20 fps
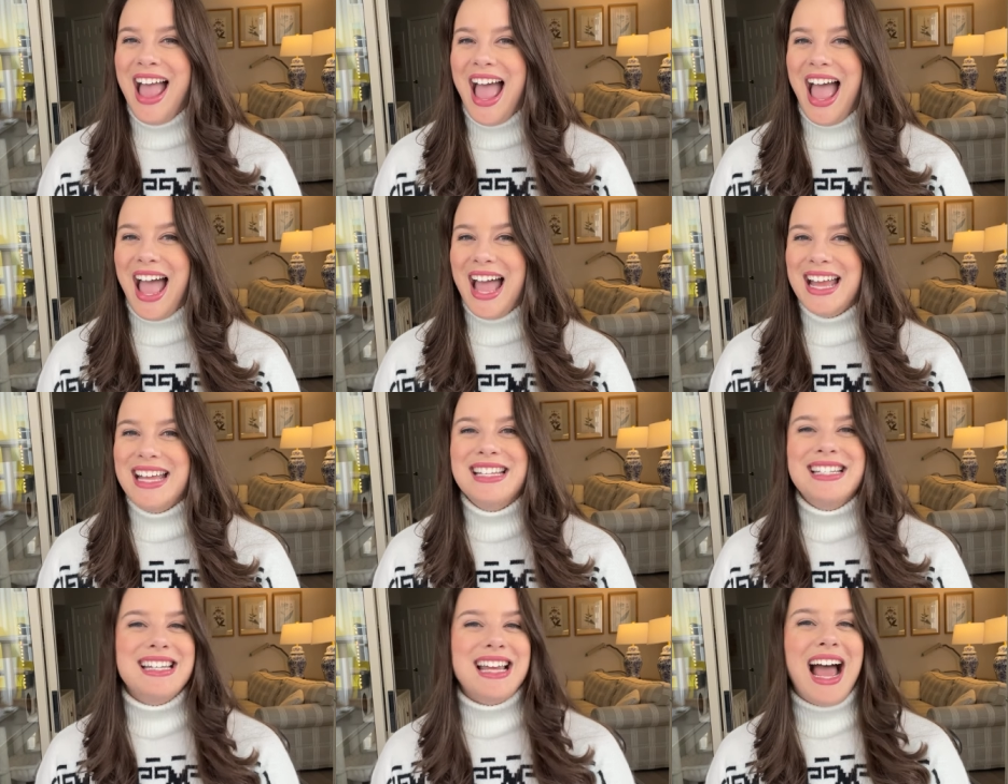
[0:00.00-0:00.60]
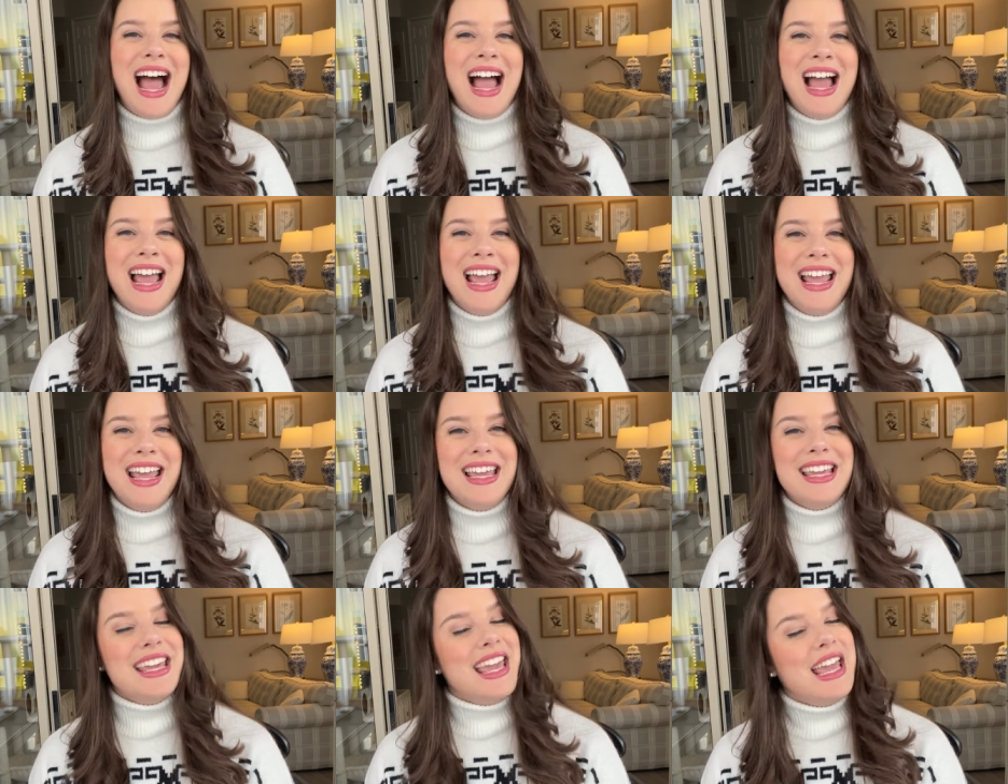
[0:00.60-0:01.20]
and
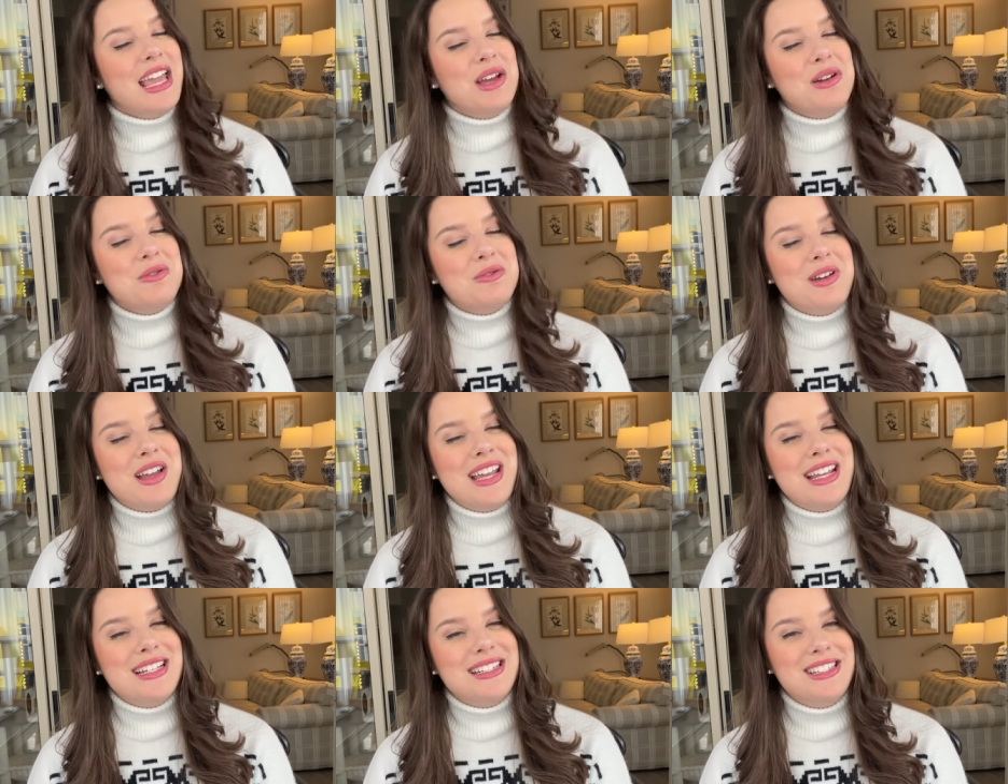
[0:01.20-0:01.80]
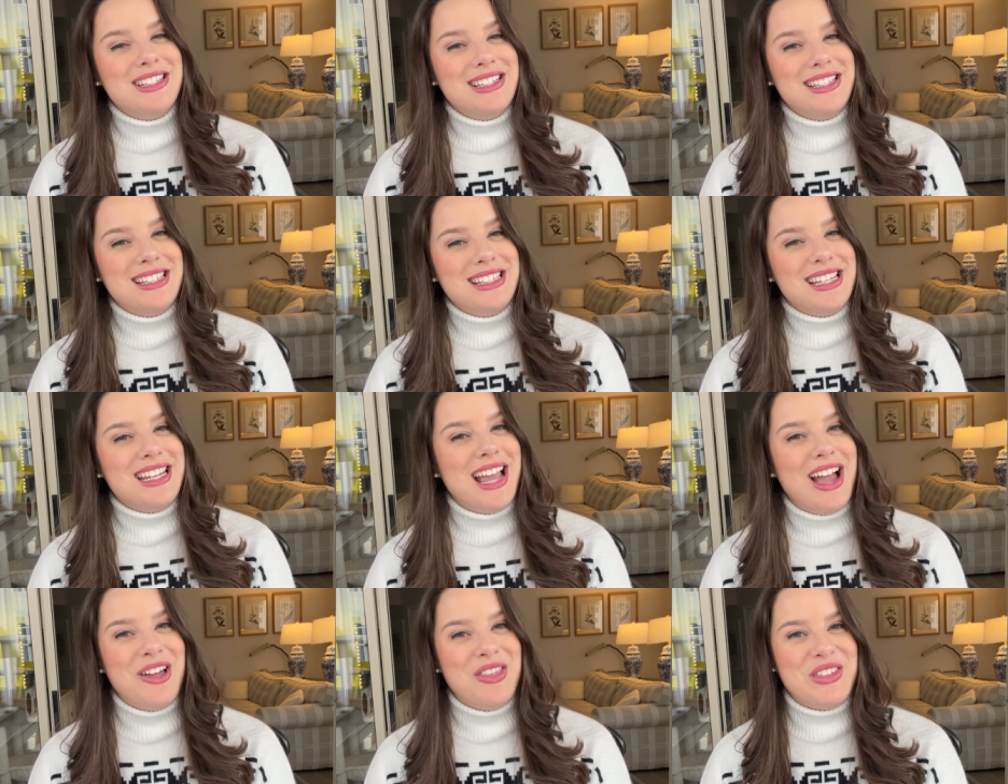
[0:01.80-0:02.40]
I can't wait to
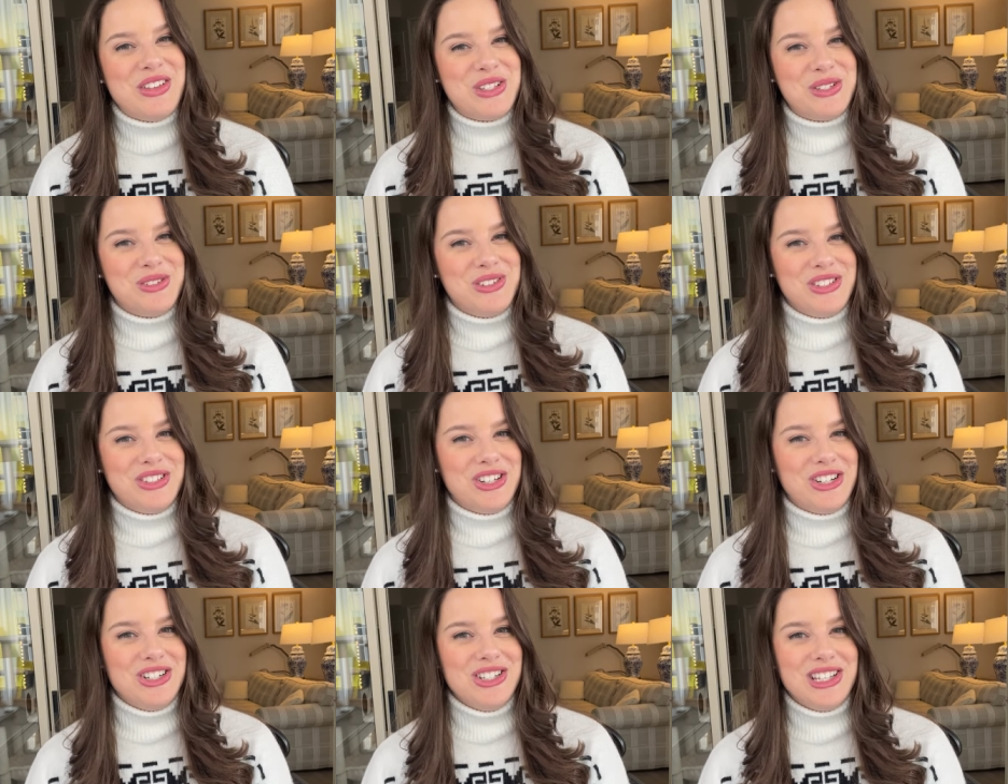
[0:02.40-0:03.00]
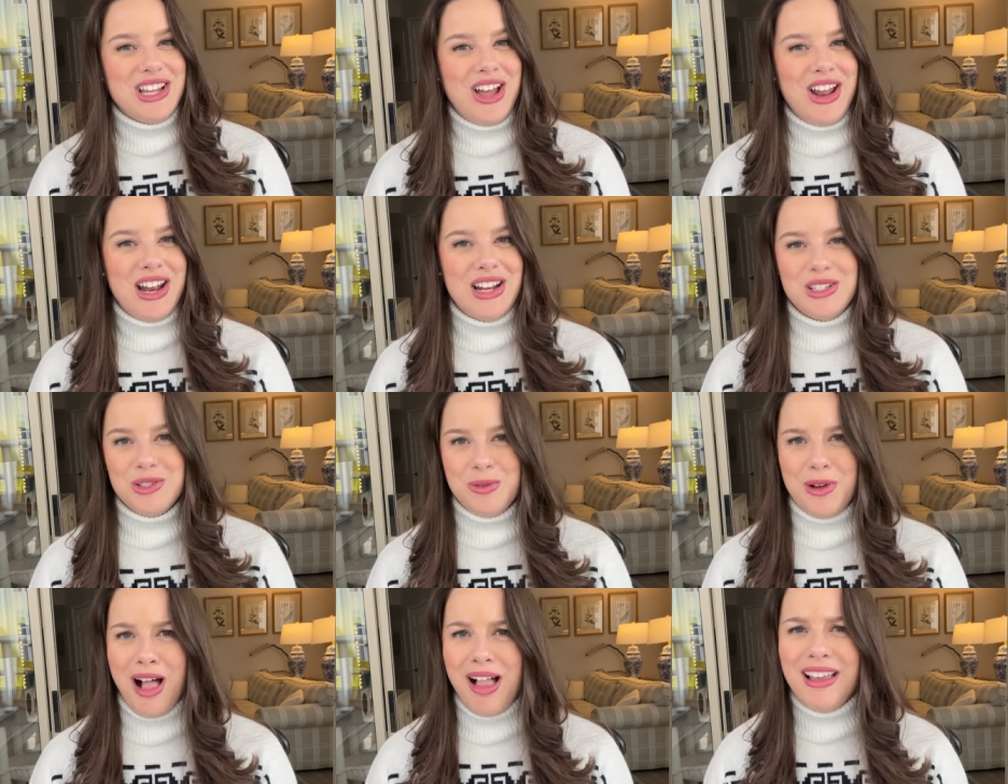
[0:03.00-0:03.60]
see how this one turns out
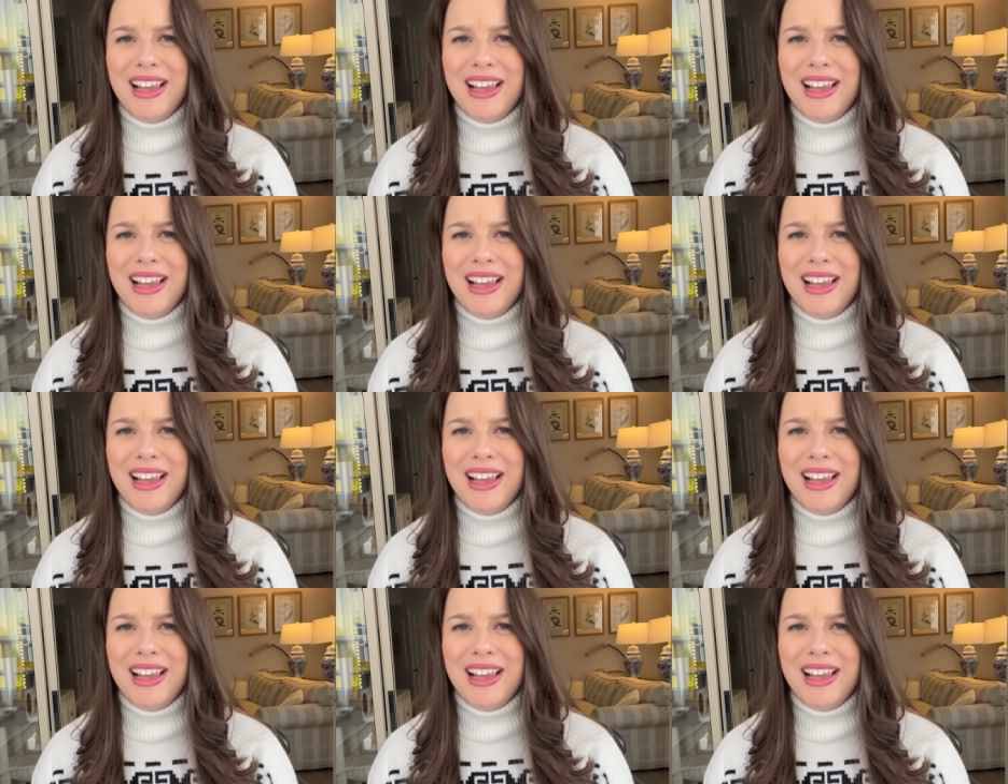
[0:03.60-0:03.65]
as well.